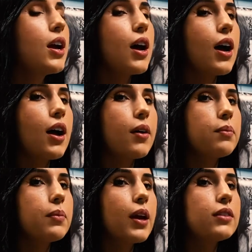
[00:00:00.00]

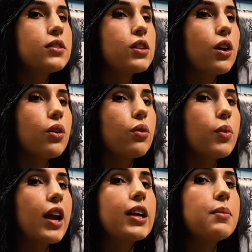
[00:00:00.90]
Or and so
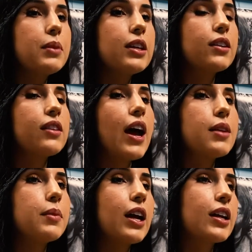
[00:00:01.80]
when I can be in
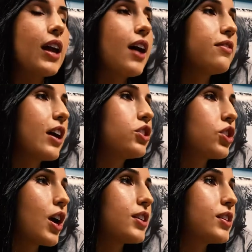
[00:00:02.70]
alignment, I can have that
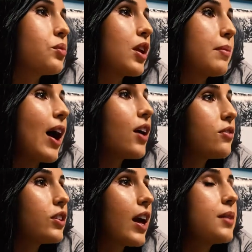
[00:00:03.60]
trust, and when I'm out
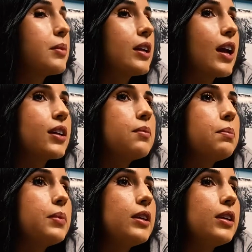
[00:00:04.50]
of alignment, I can
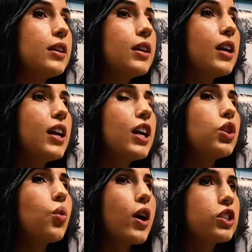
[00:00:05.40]
be in
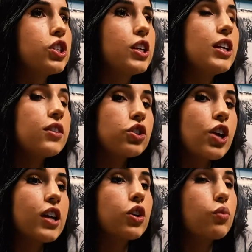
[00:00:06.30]
questioning, either
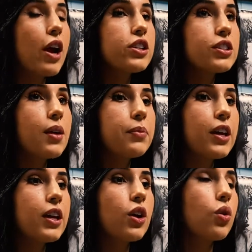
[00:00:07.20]
trying to rush
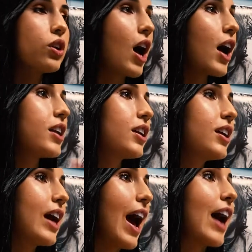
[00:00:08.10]
something or not
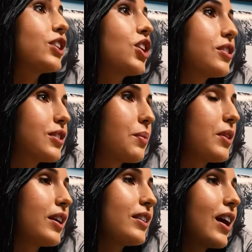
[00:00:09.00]
act on
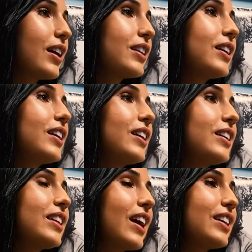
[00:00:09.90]
something that right.
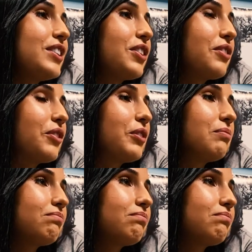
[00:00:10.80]
Yeah, either of them.